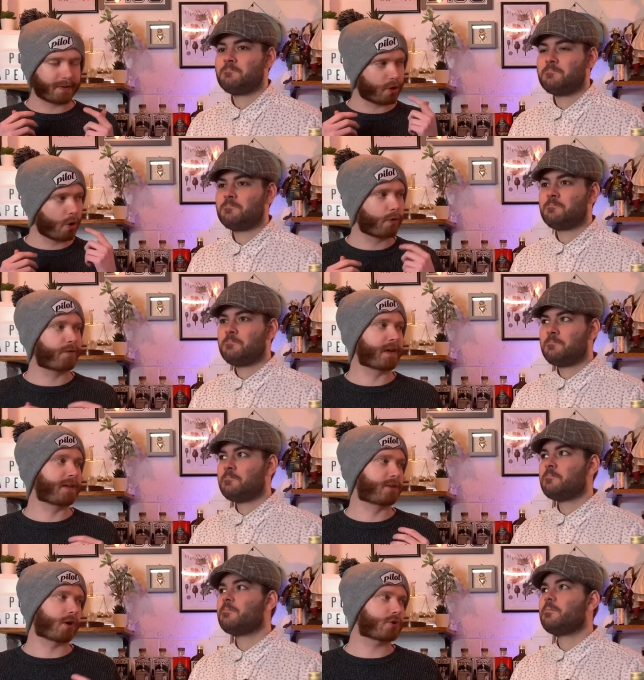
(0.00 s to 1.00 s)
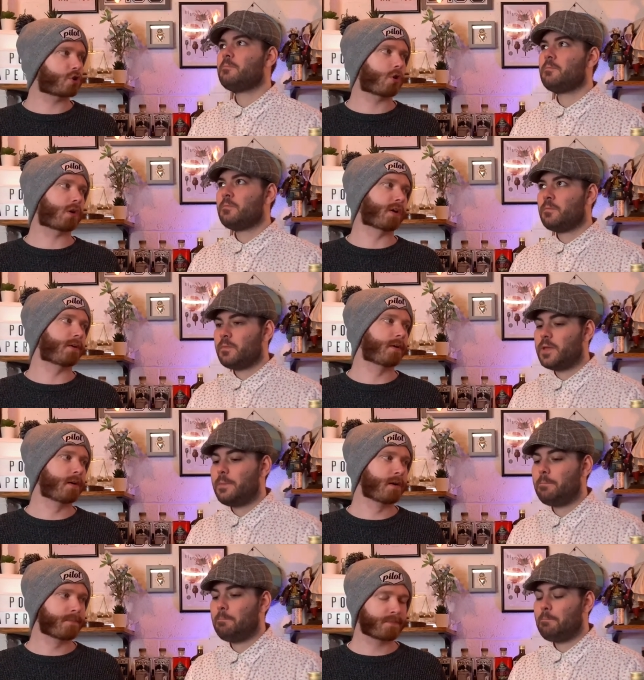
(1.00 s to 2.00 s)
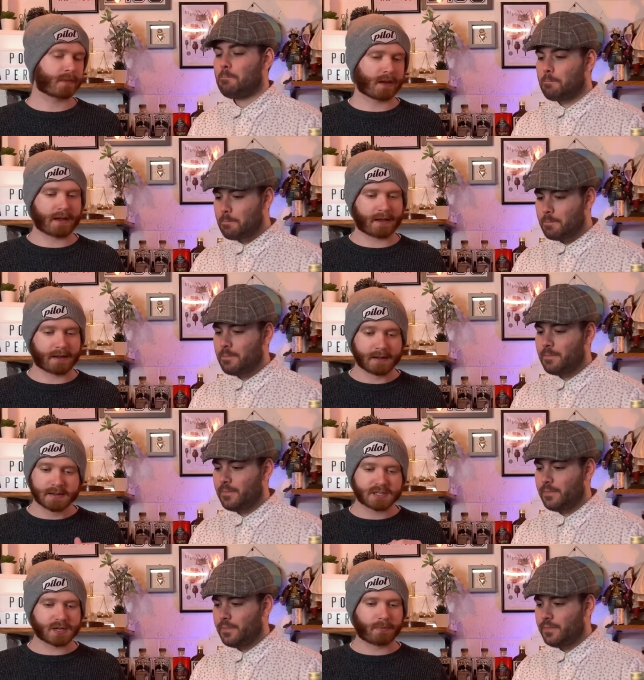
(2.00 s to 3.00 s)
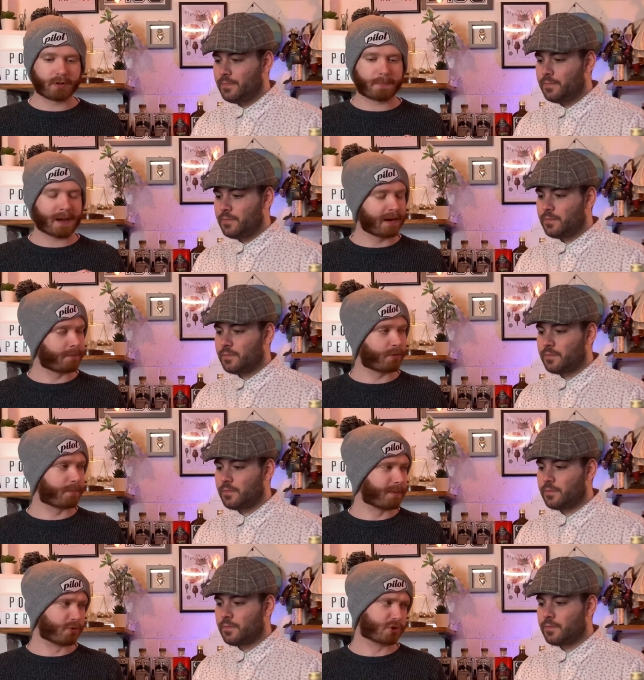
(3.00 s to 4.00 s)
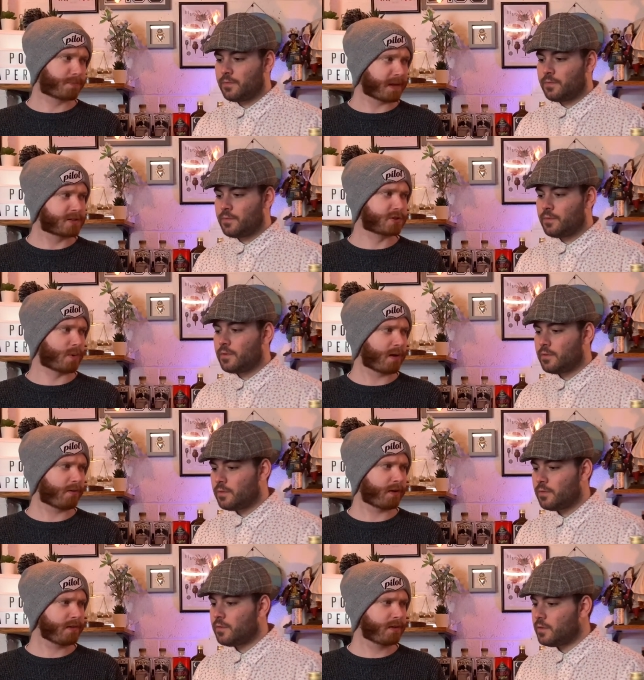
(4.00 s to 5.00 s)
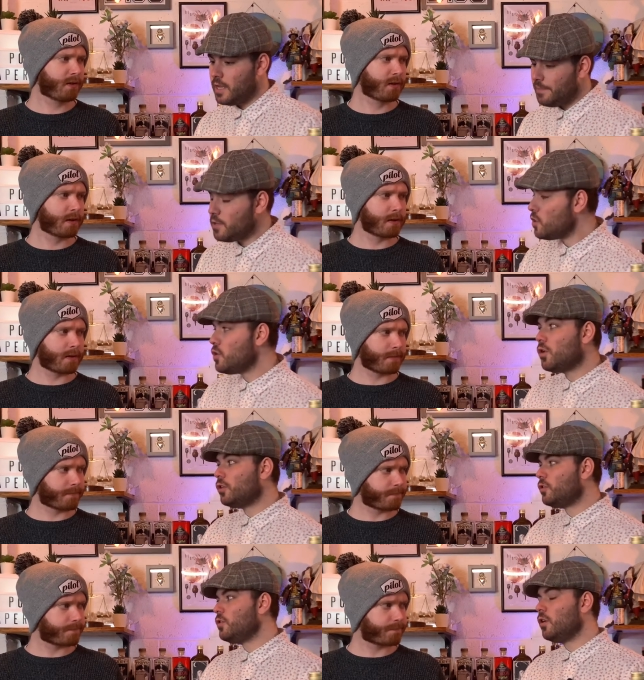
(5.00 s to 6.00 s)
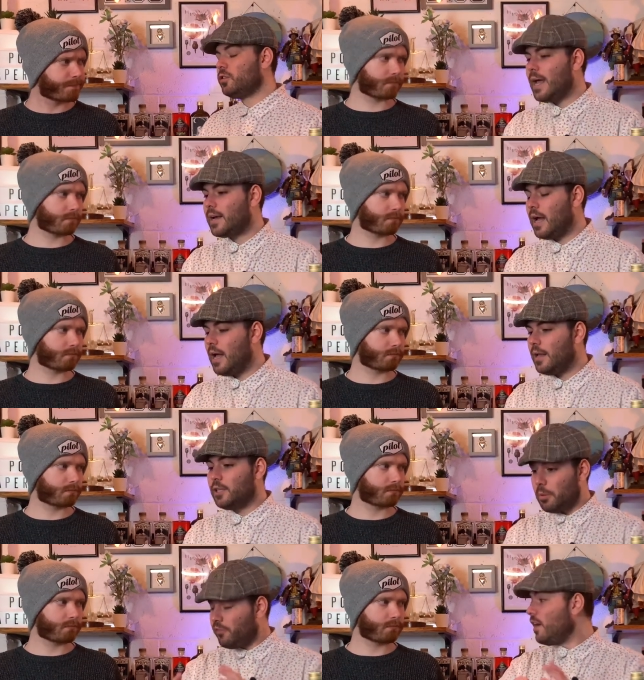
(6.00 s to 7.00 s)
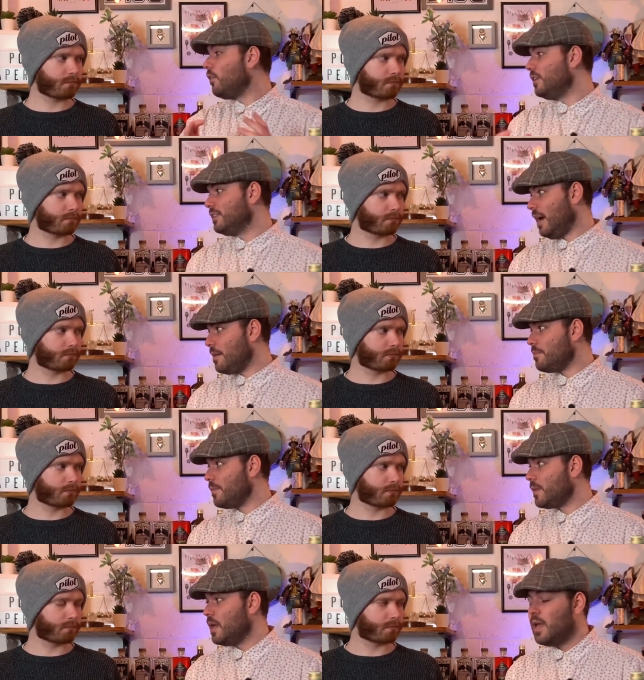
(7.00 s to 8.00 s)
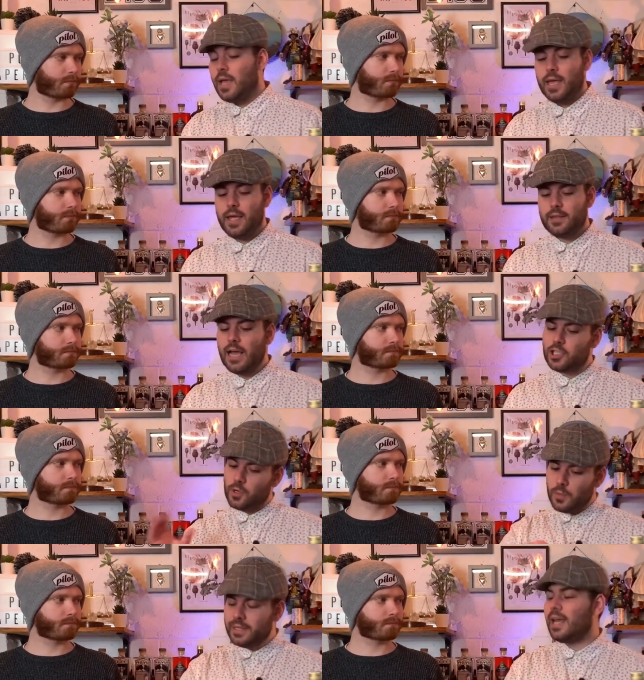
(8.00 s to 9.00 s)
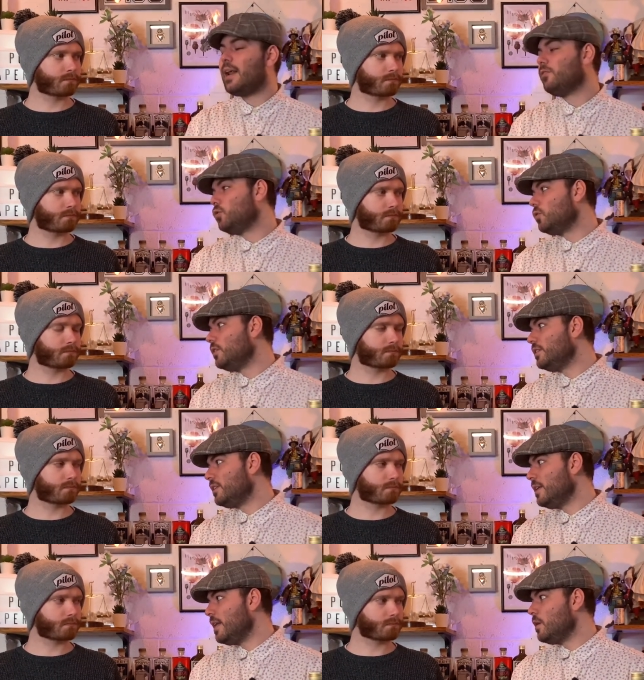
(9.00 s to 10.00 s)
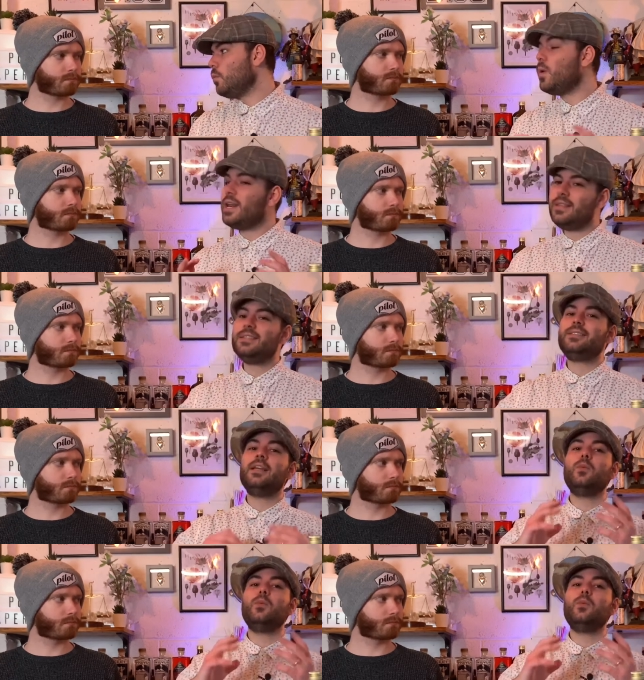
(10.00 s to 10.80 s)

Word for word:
Speaker 1: coffee and dark chocolate. Yep. Uh, similar on the palate, but with a bit more spice as well, I find.
Speaker 2: Yeah, you got, you got like uh, the profile of this rum. And actually when they arrived to the distillery, we redistill